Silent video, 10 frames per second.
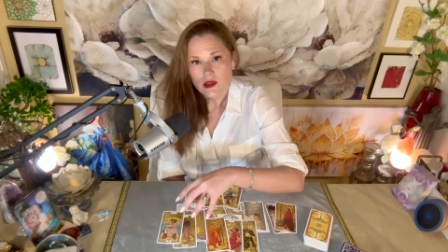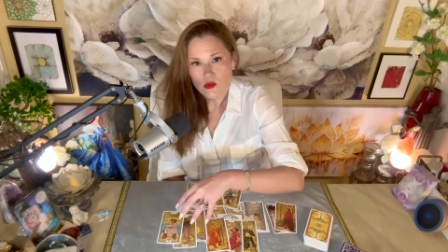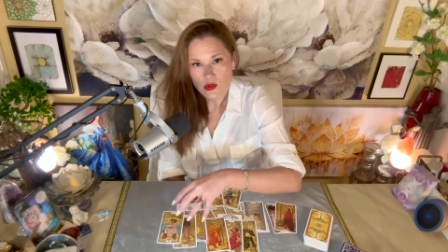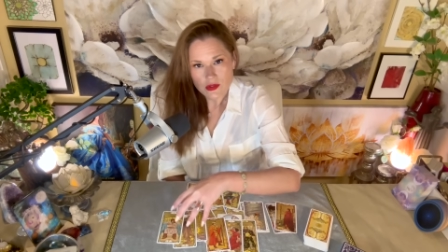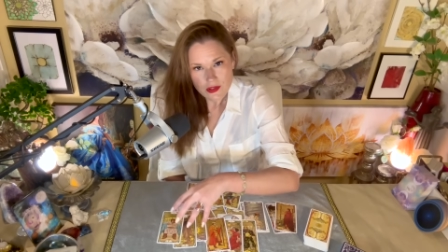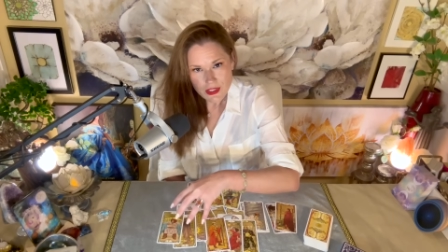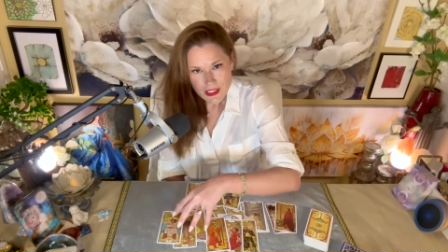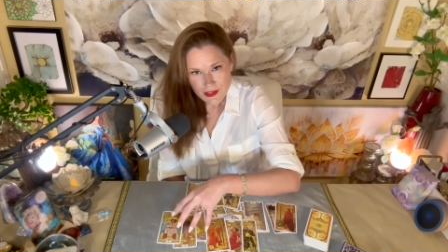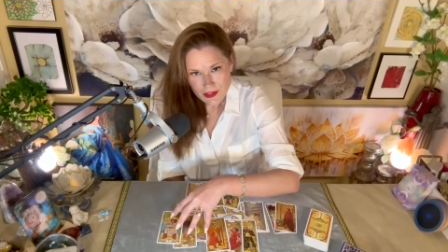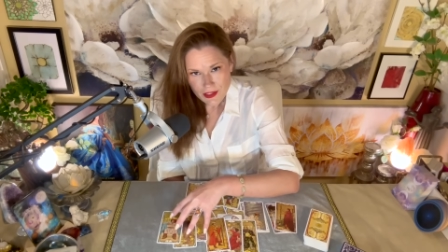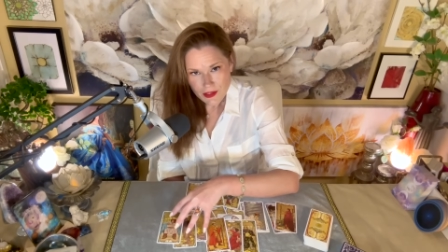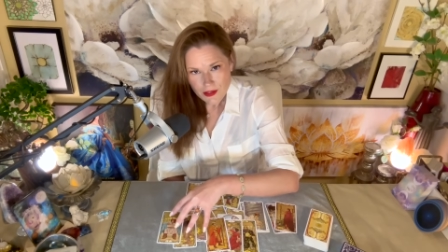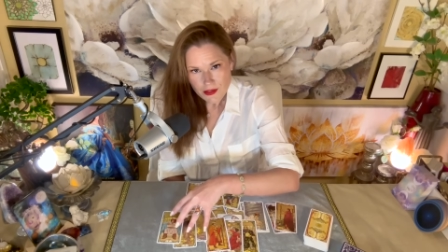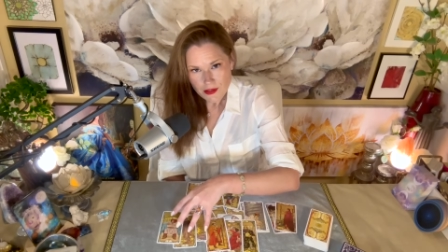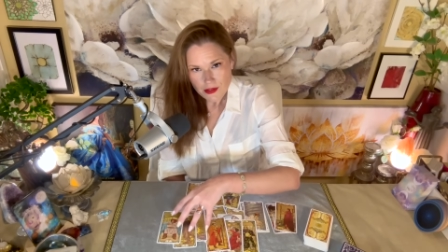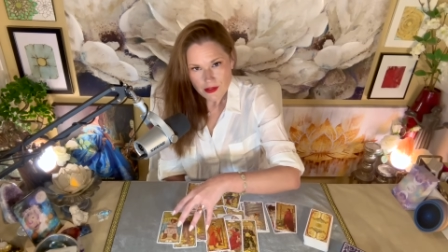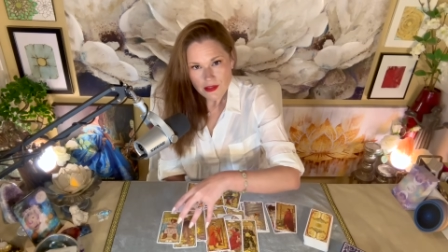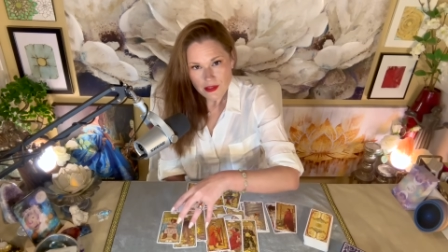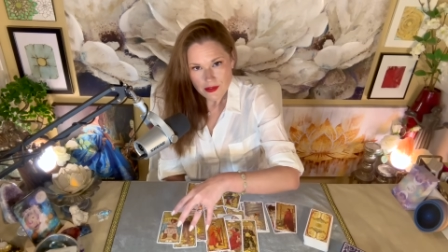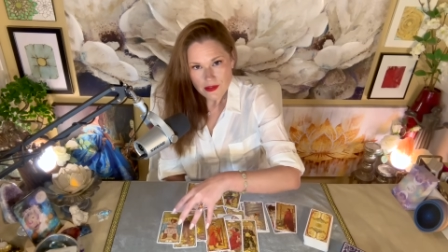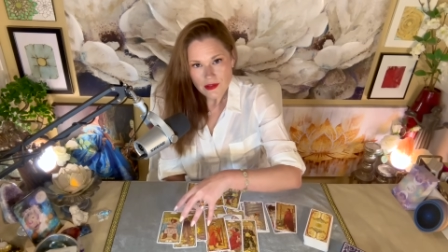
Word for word: worth on the inside? Yes.